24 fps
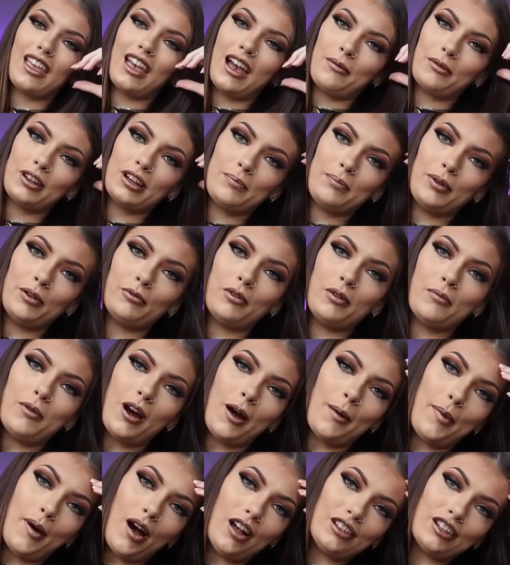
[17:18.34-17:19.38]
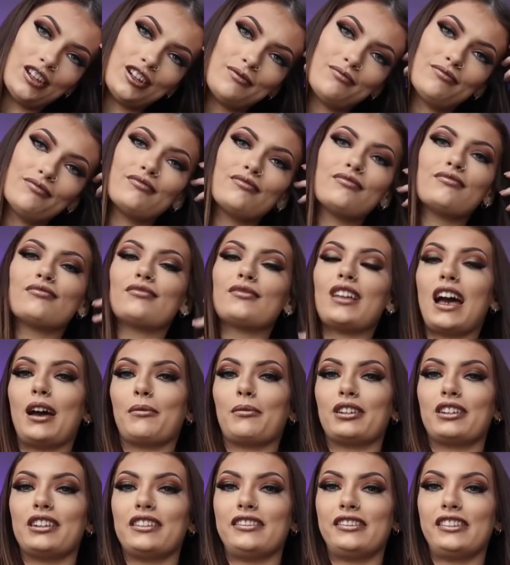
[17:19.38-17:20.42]
I'm going to put one more poll up.
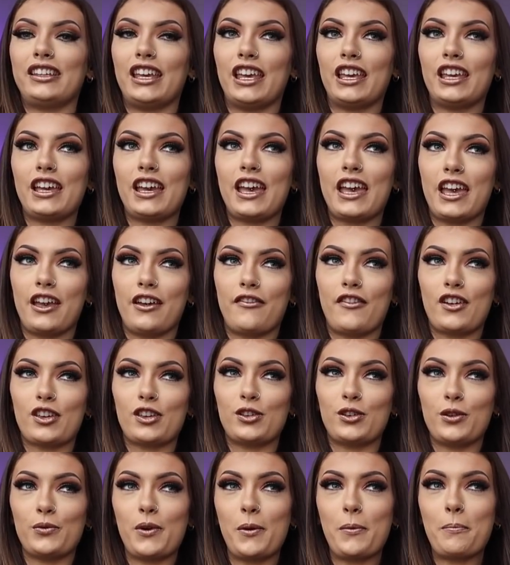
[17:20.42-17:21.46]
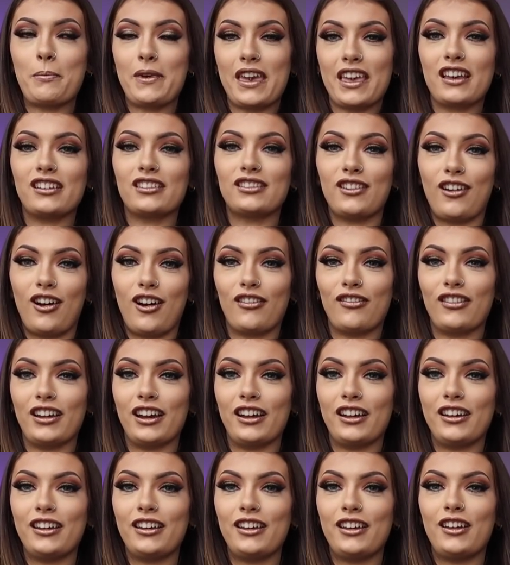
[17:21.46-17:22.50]
I'm going to see if you want me and
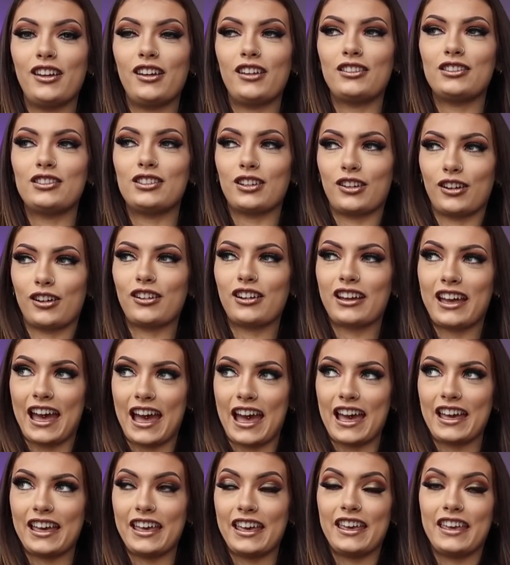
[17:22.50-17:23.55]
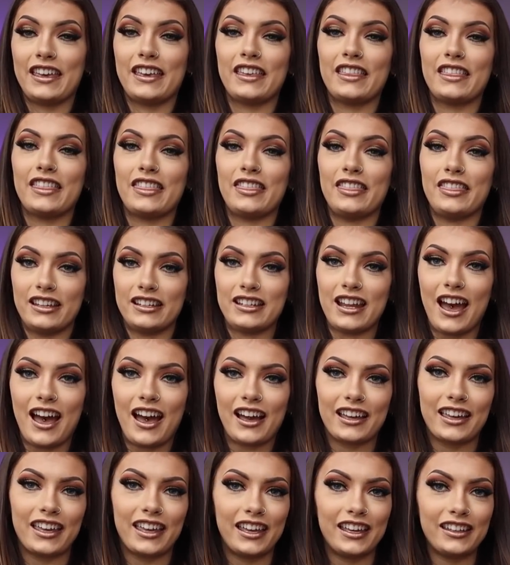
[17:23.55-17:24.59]
Laura to go get the
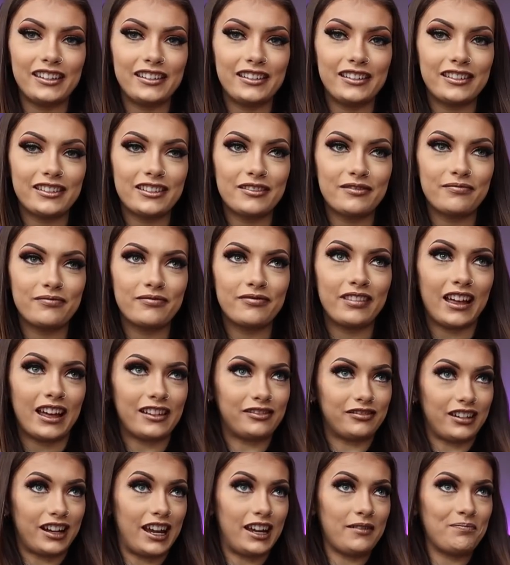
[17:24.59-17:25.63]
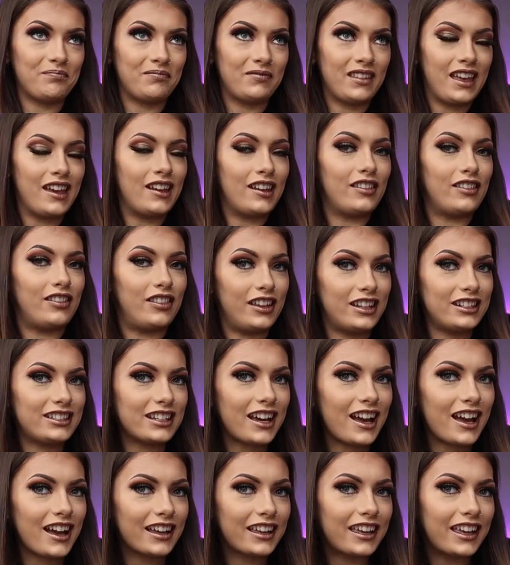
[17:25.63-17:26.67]
darkest, that's right, the
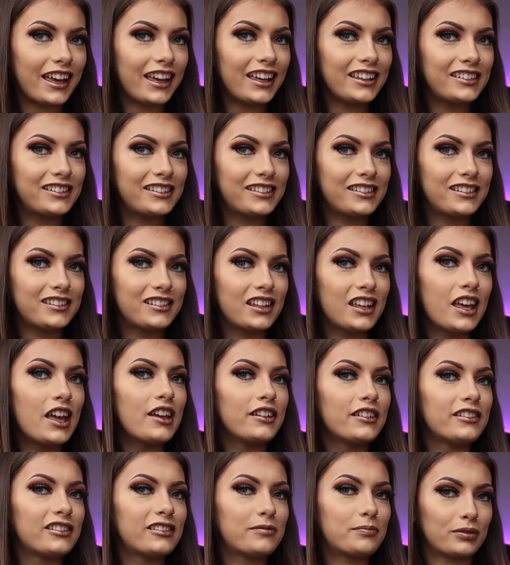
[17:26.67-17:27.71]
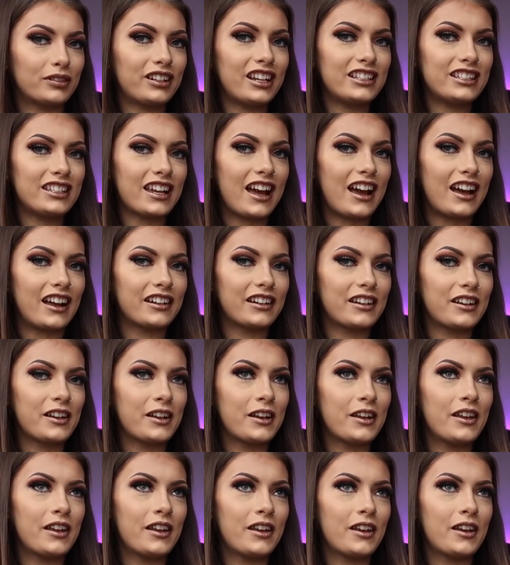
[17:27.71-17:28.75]
darkest spray tan
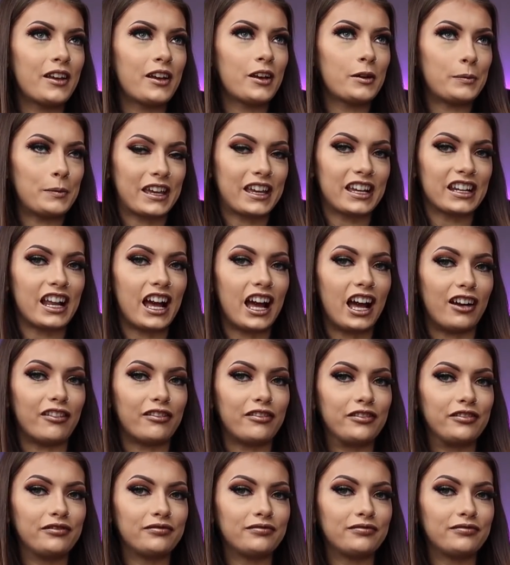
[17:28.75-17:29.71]
we can have.